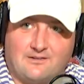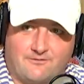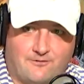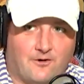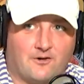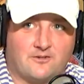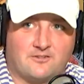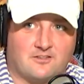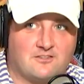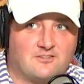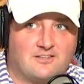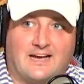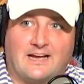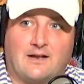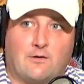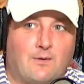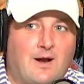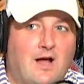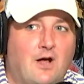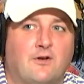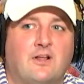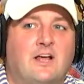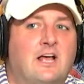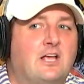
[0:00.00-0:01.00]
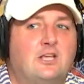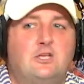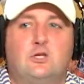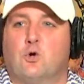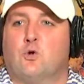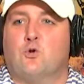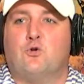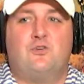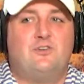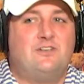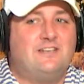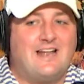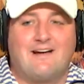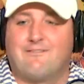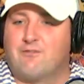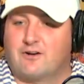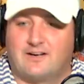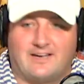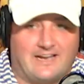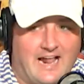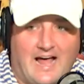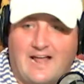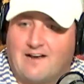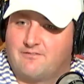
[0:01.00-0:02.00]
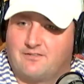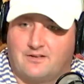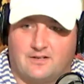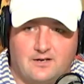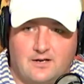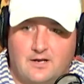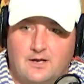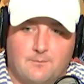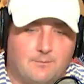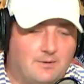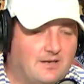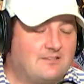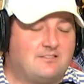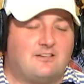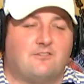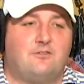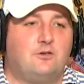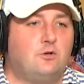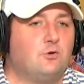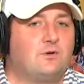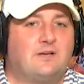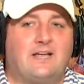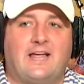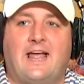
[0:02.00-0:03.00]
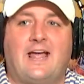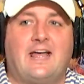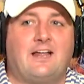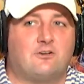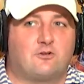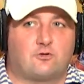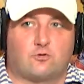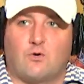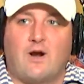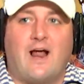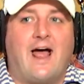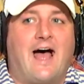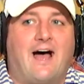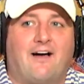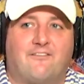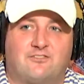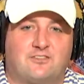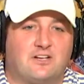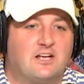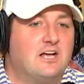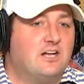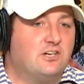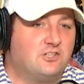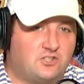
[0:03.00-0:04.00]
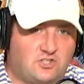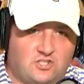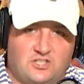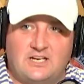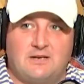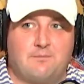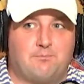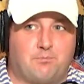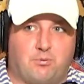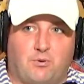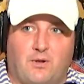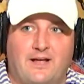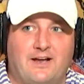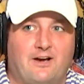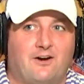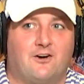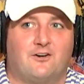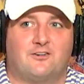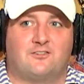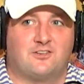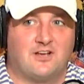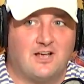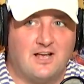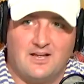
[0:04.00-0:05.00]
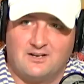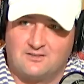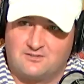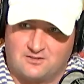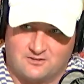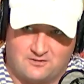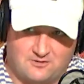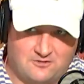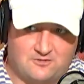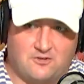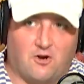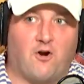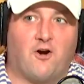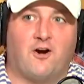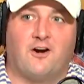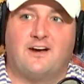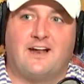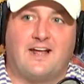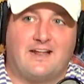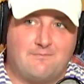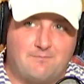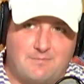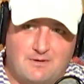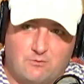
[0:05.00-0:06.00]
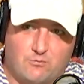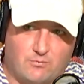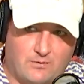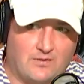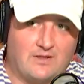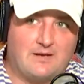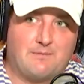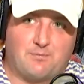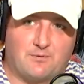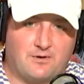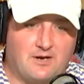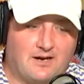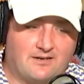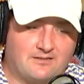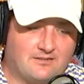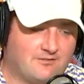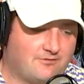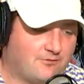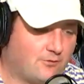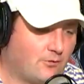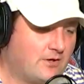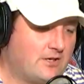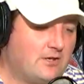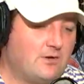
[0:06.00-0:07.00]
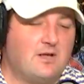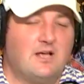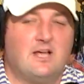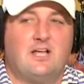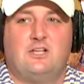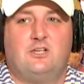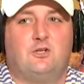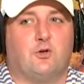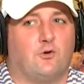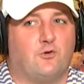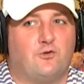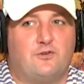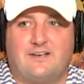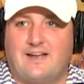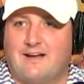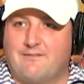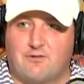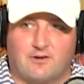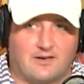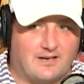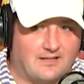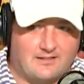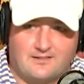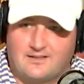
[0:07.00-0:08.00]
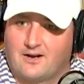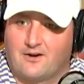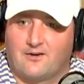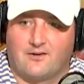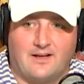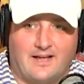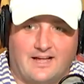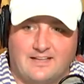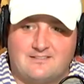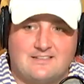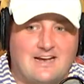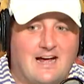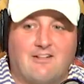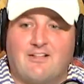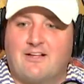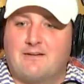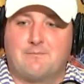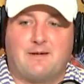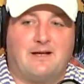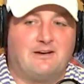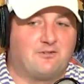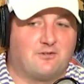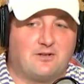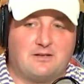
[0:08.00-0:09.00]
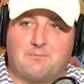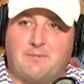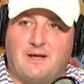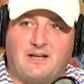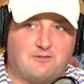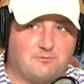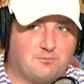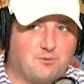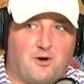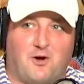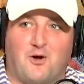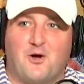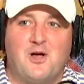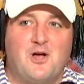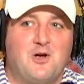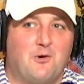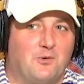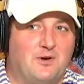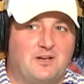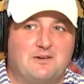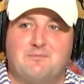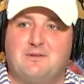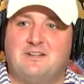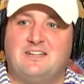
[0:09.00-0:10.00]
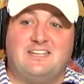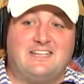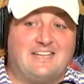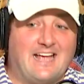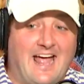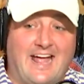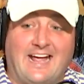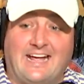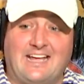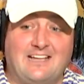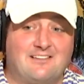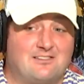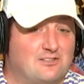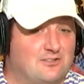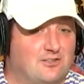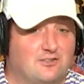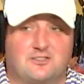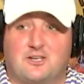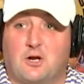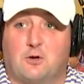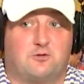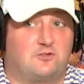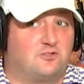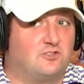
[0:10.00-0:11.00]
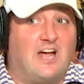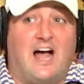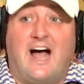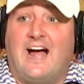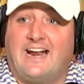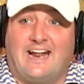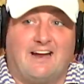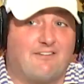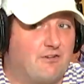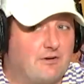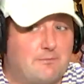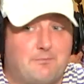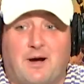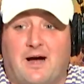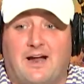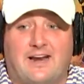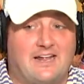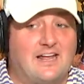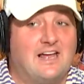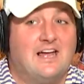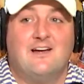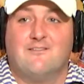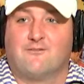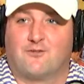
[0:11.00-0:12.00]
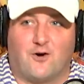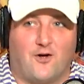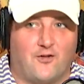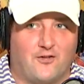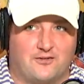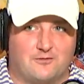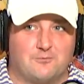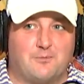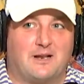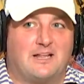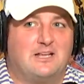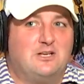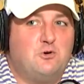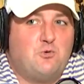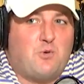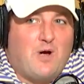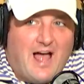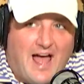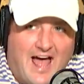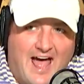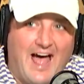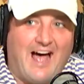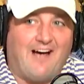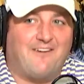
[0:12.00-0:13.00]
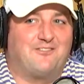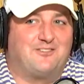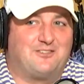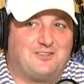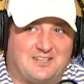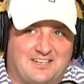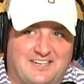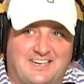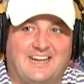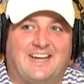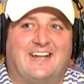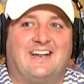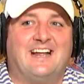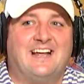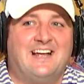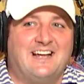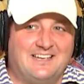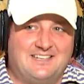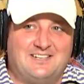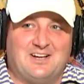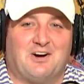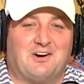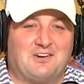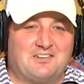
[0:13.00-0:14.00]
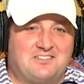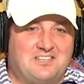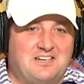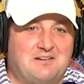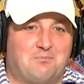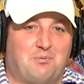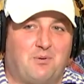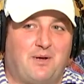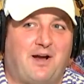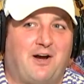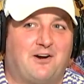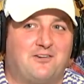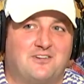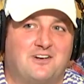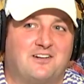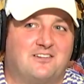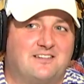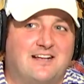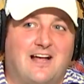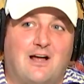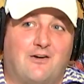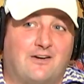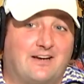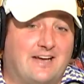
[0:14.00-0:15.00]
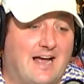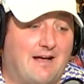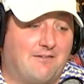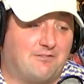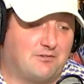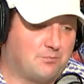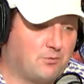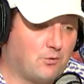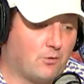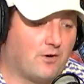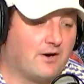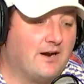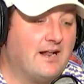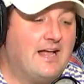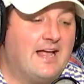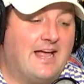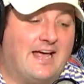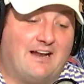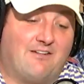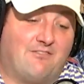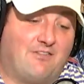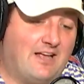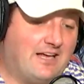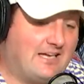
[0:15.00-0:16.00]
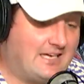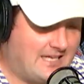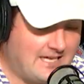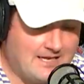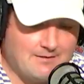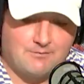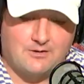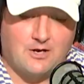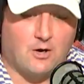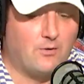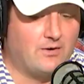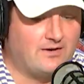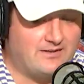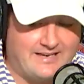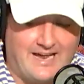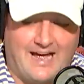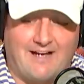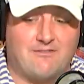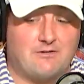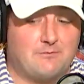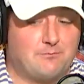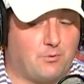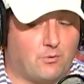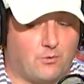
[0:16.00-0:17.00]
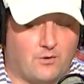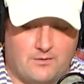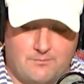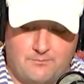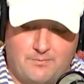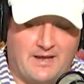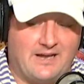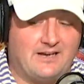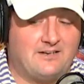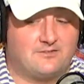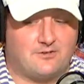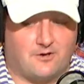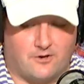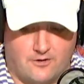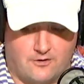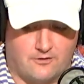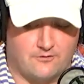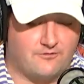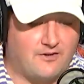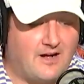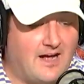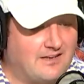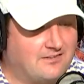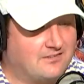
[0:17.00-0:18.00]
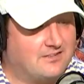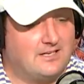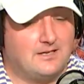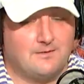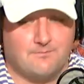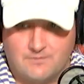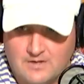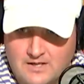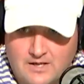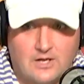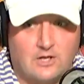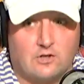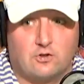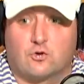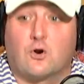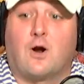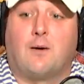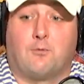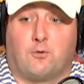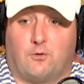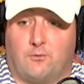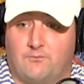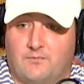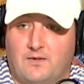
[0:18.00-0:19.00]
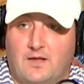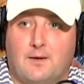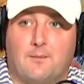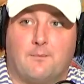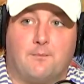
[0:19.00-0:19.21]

in the first and second round, you'll never get out of it. Never. Because if you can't draft cheap players to start and be really productive for you, you'll never get there. It's not like Major League Baseball where you can be the Yankees and just go sign everybody yeah. for all this money. You have to get young, cheap players in a salary cap sport. And if they keep going Davenport and Payton Turner and Foskey, trouble.